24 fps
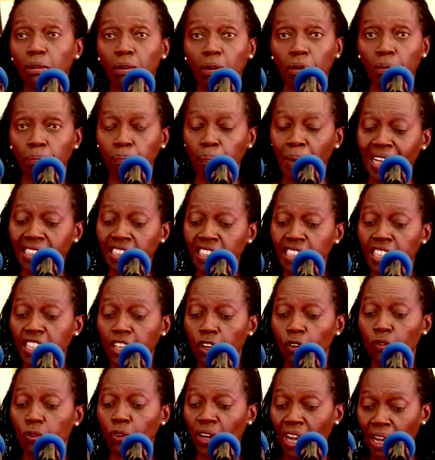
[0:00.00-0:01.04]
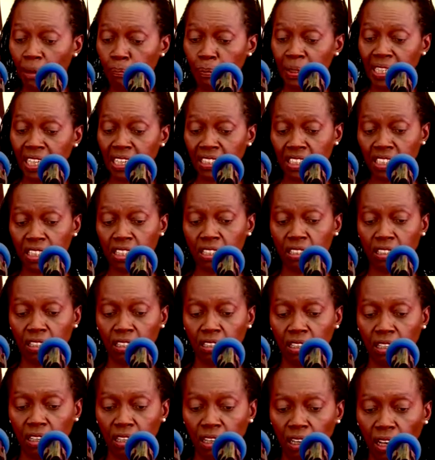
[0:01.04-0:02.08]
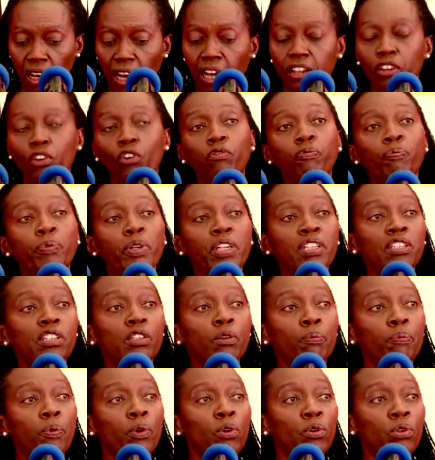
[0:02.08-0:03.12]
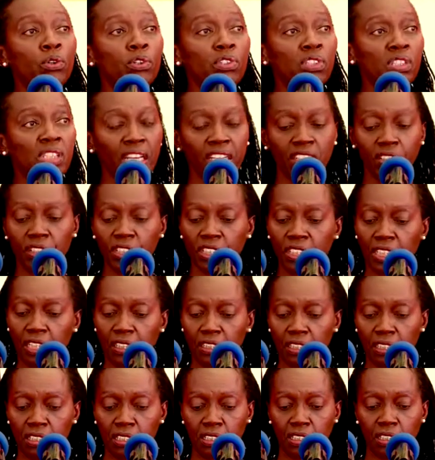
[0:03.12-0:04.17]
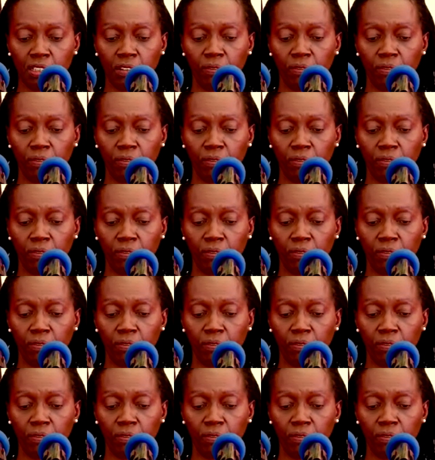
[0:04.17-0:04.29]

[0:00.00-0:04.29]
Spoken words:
partly of cabinet and of principal secretaries.